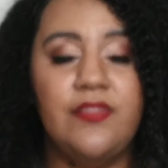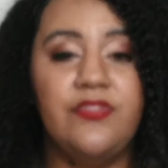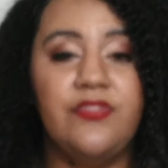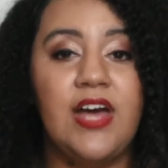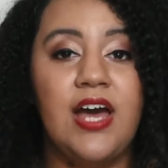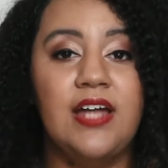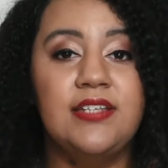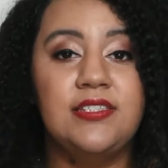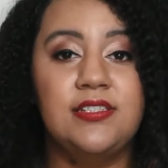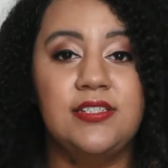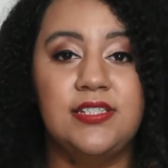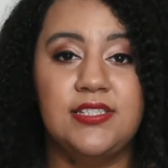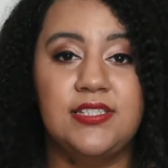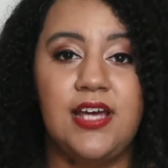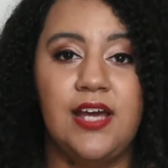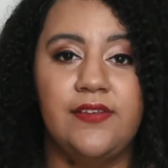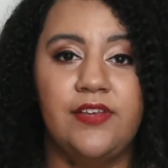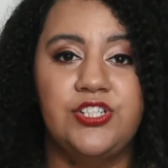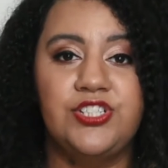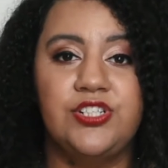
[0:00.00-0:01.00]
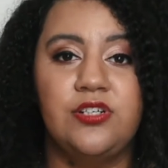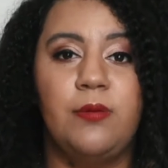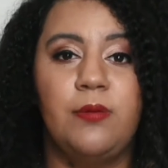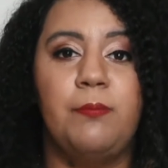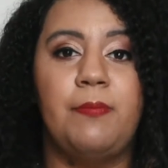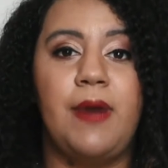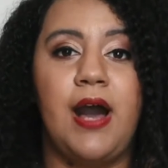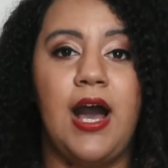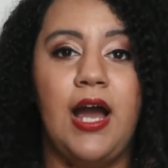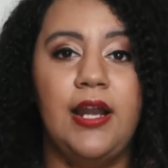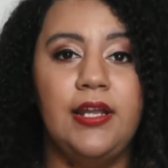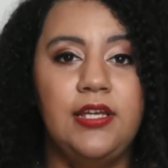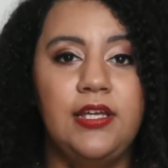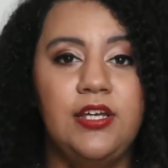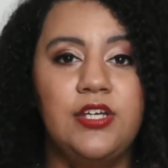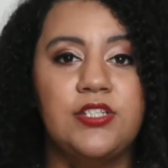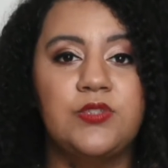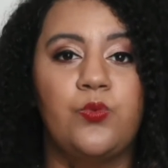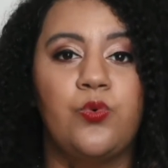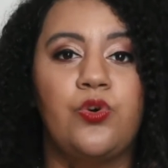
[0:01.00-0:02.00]
That's a sign that your body
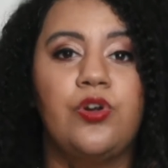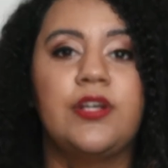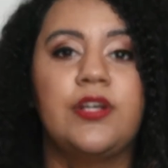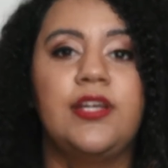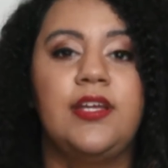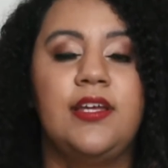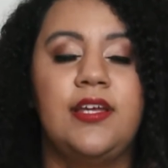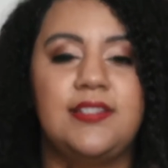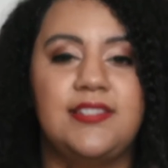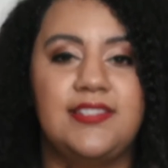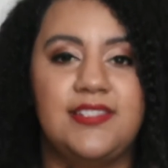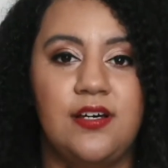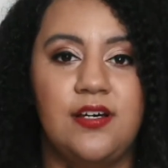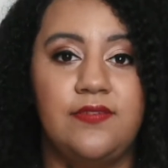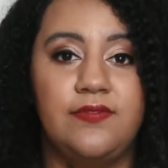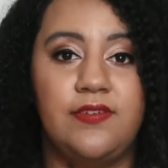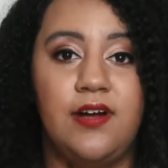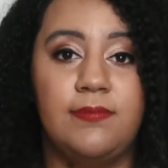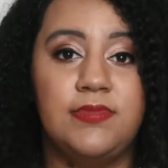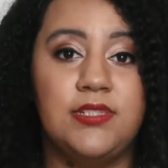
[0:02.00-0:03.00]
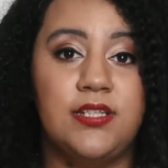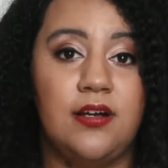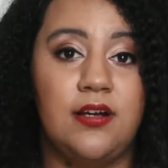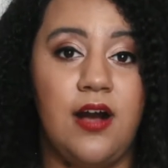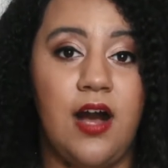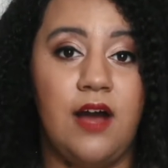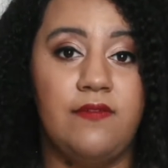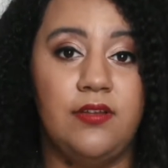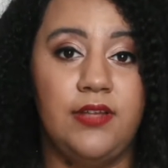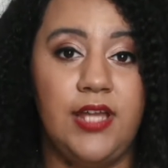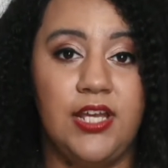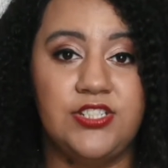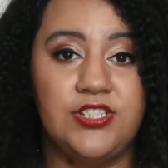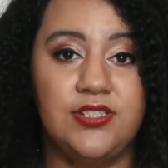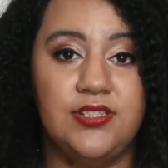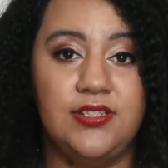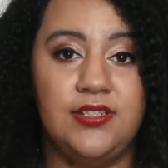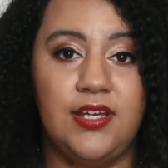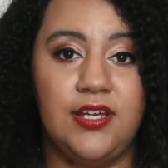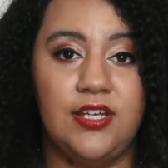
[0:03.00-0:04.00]
is working itself up to
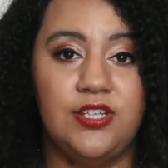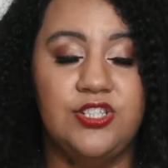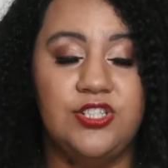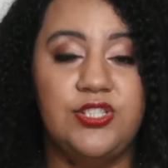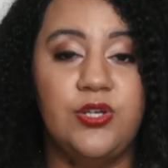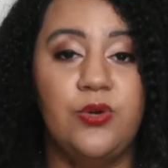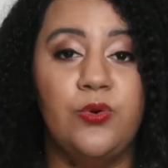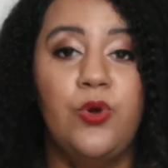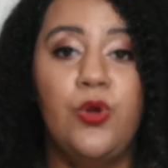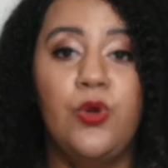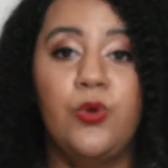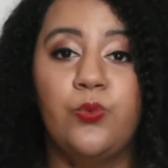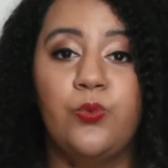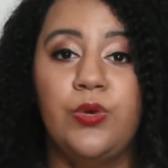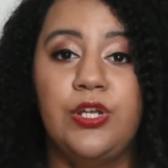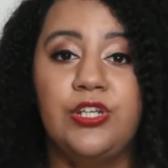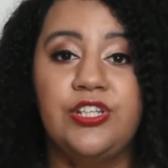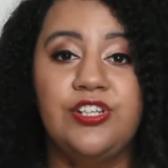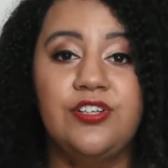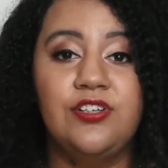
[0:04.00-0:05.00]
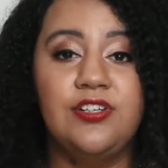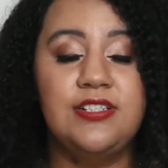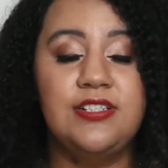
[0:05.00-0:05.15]
ovulation day. So when your